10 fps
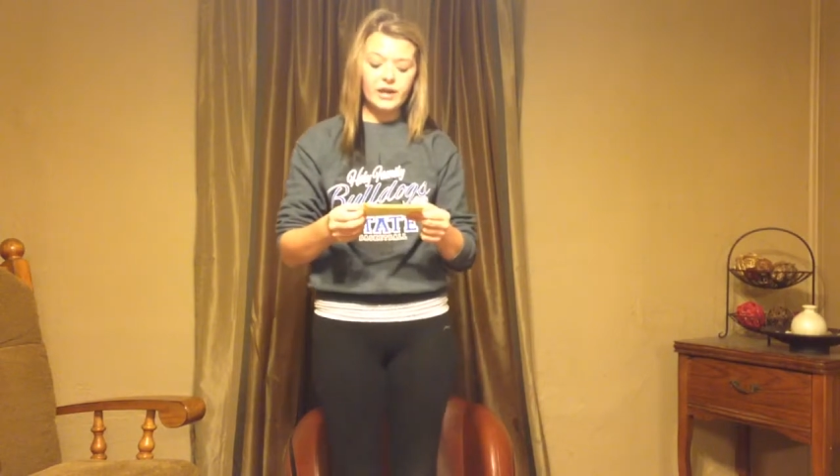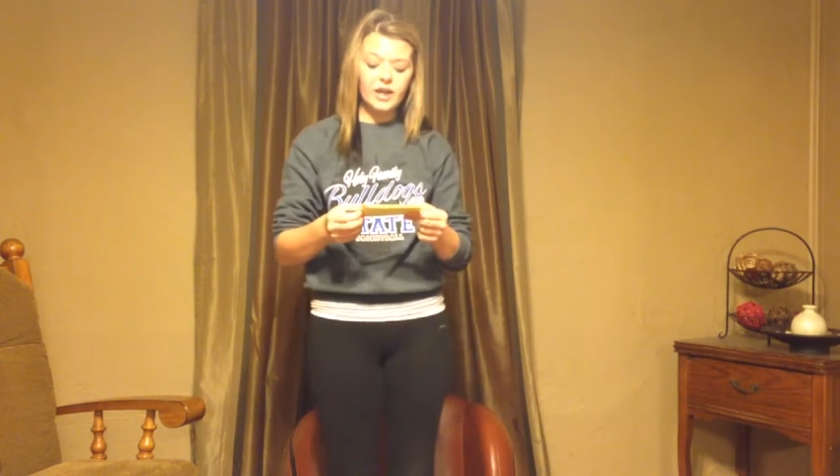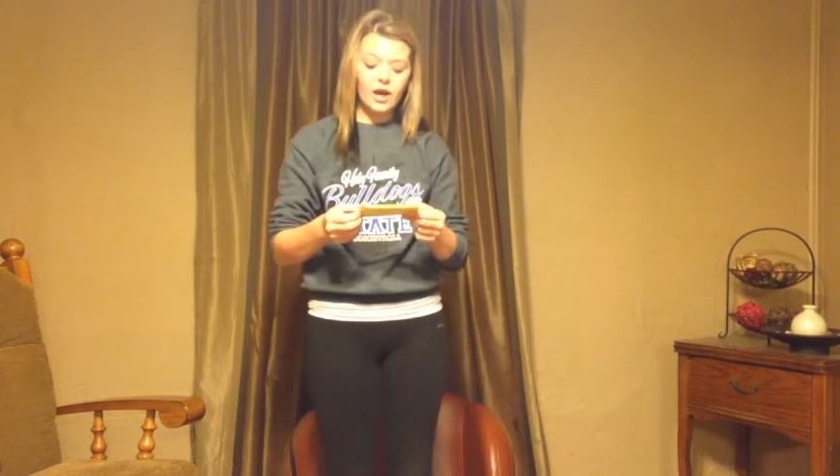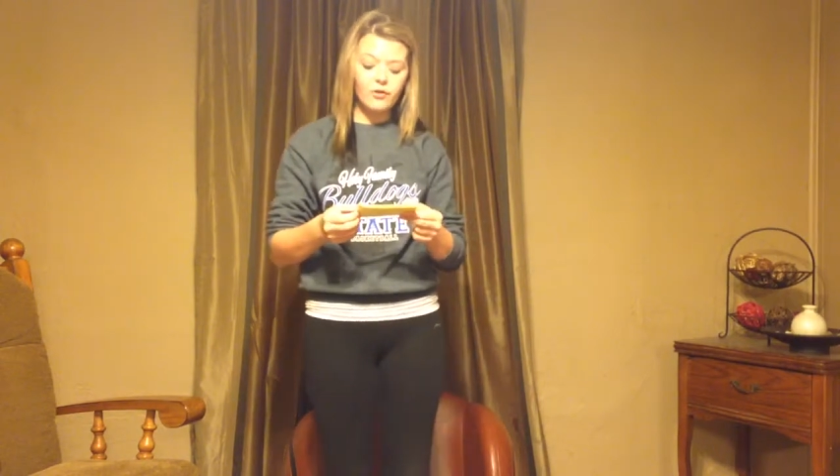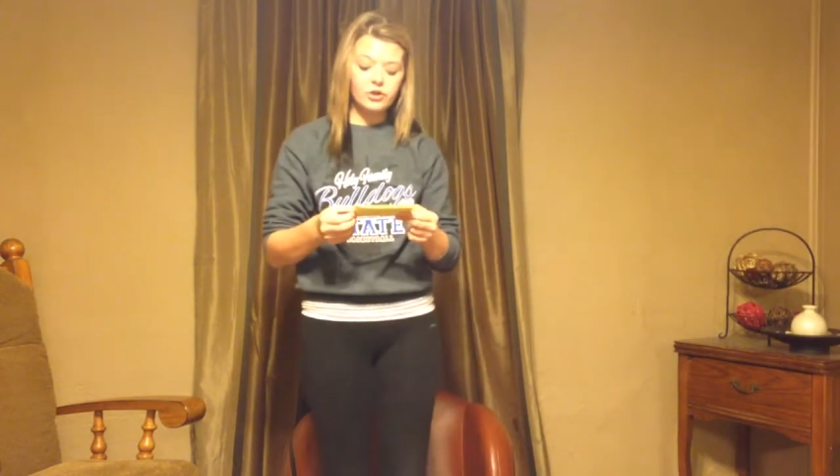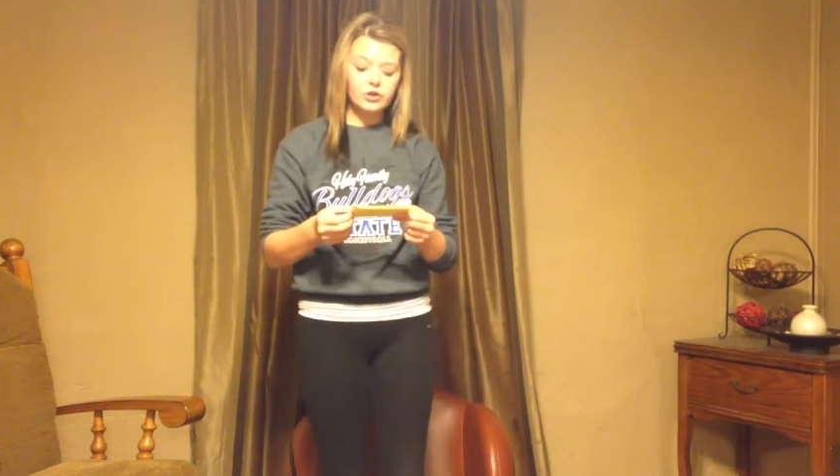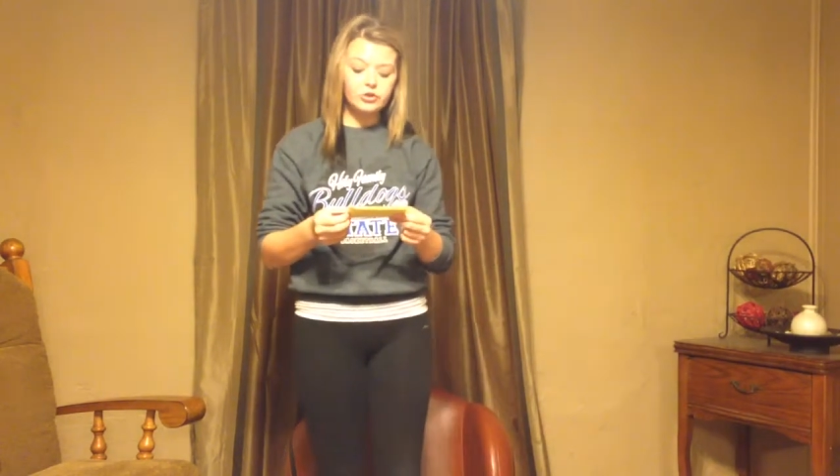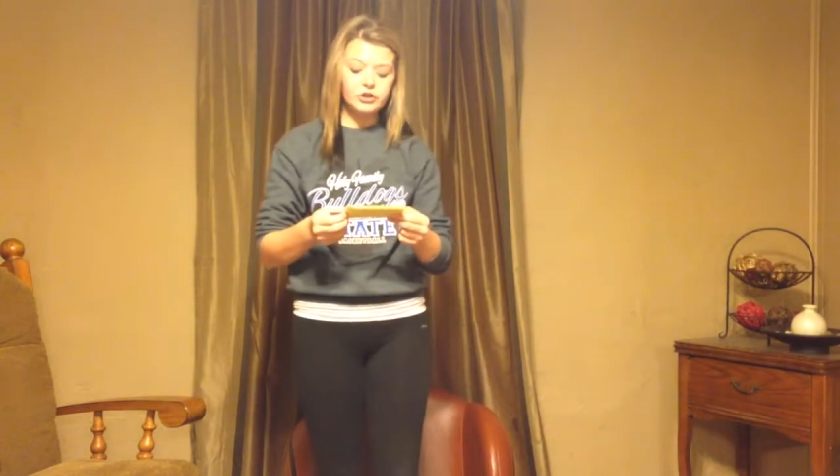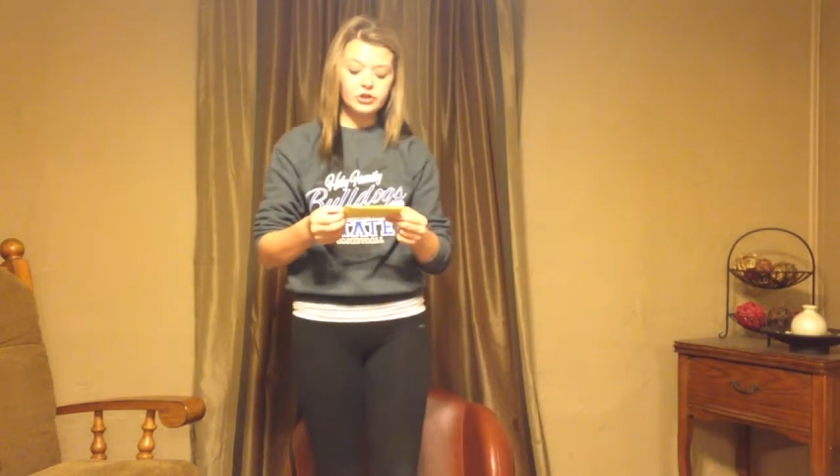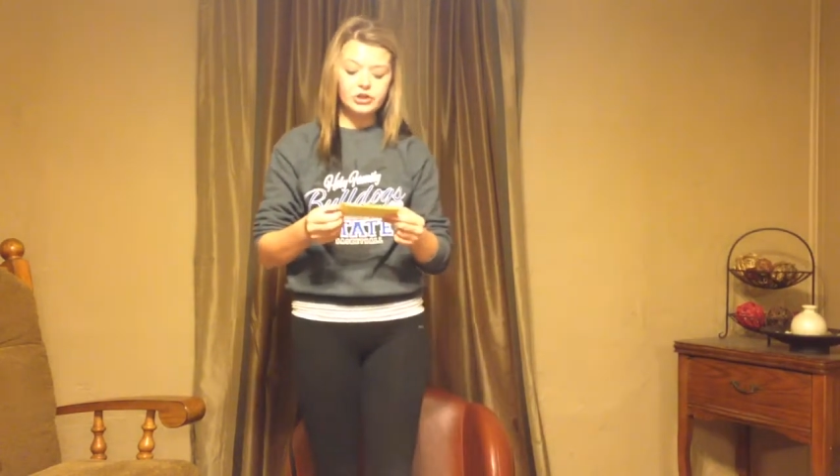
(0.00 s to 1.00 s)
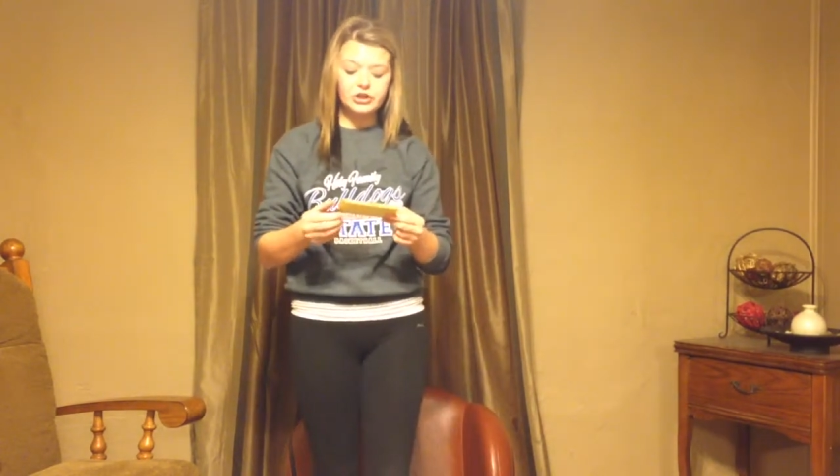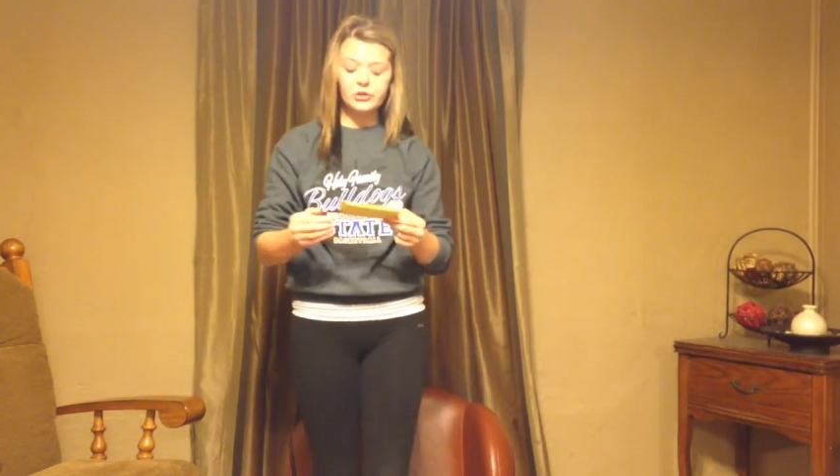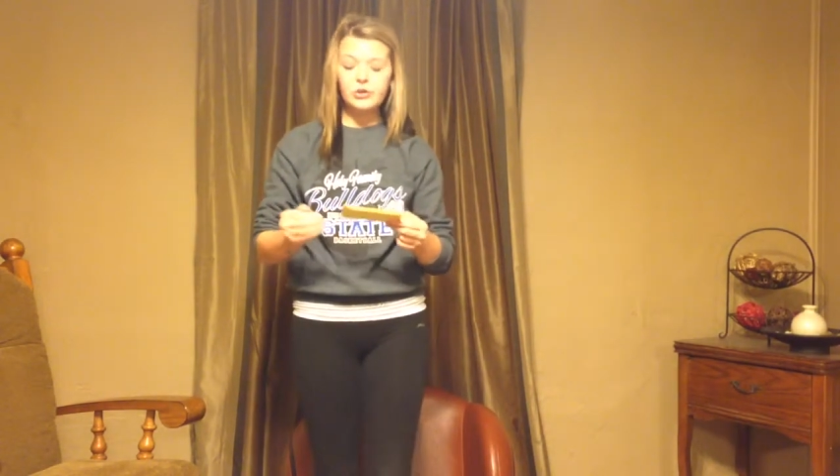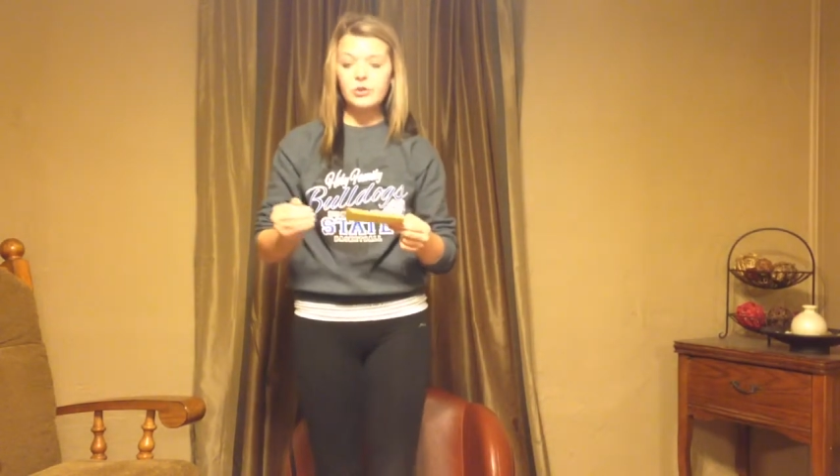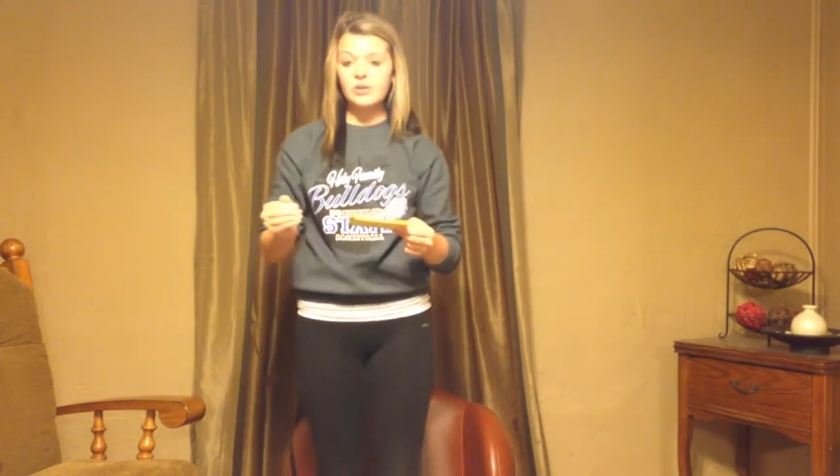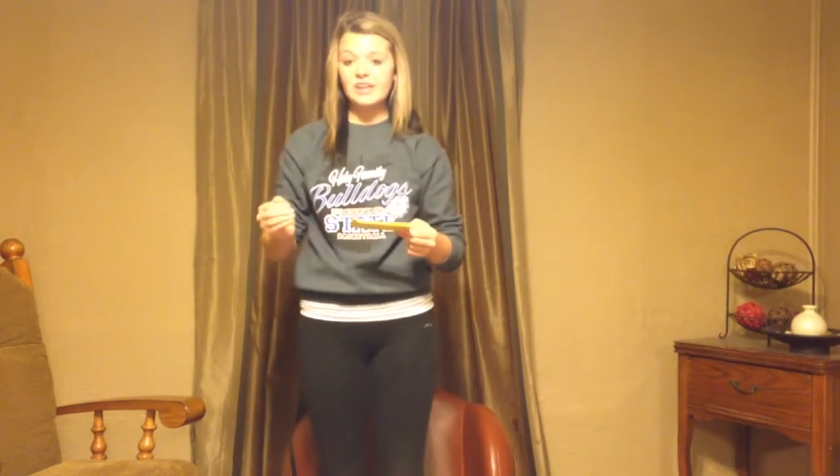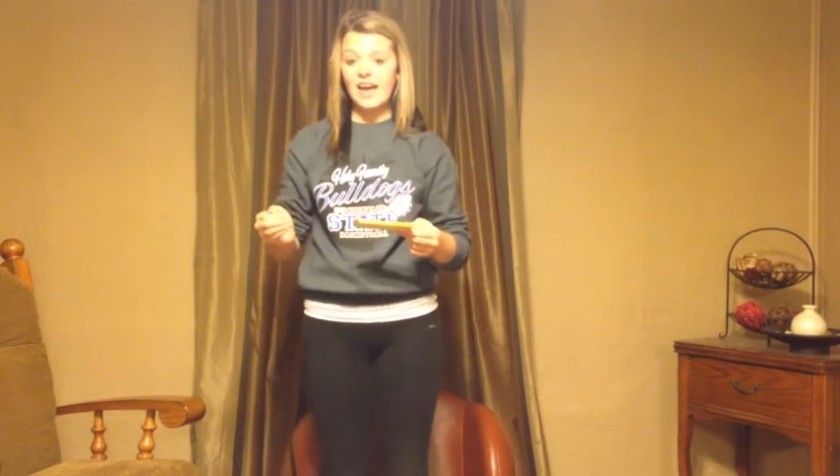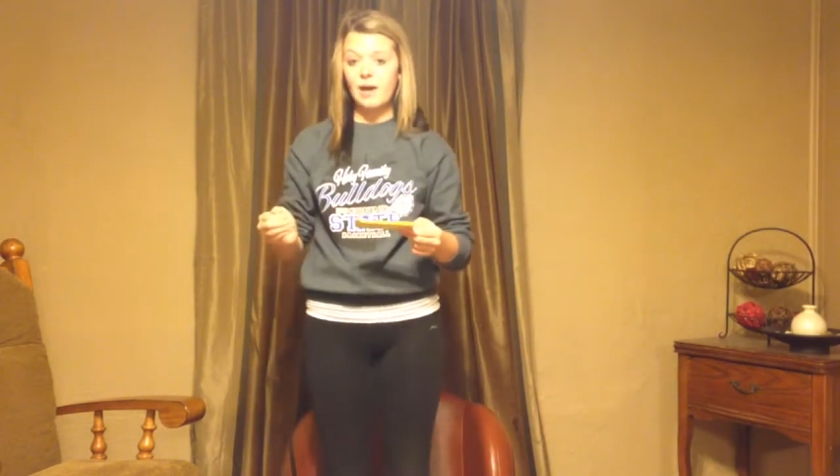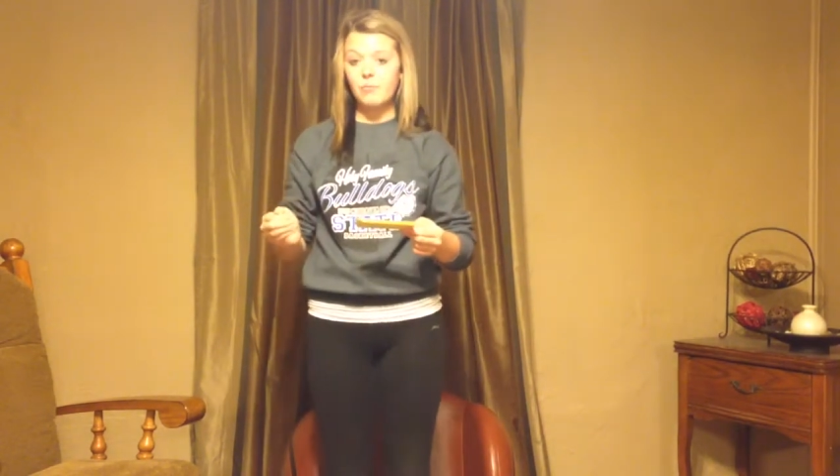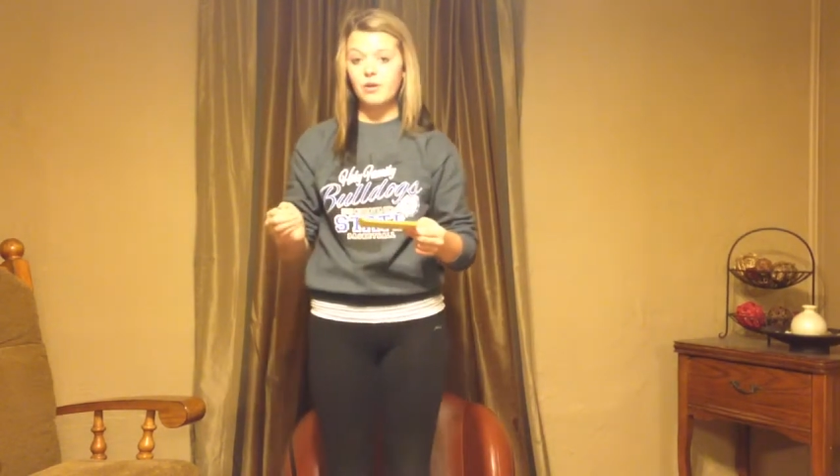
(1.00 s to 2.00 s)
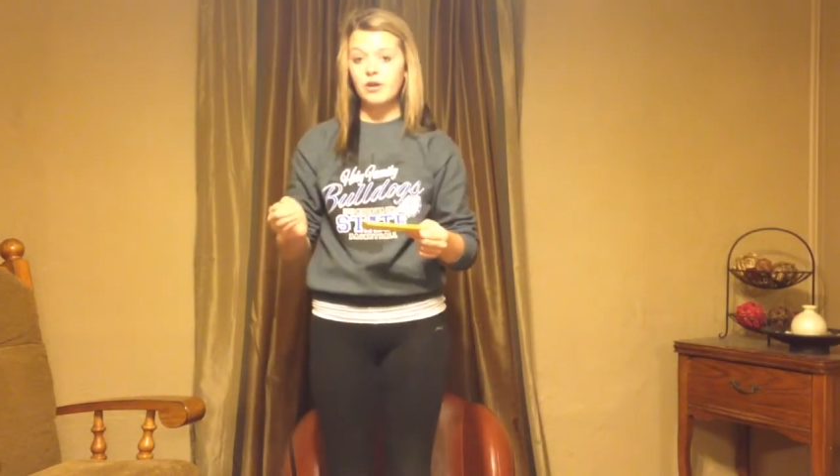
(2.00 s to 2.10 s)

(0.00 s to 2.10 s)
allow their children to still use an app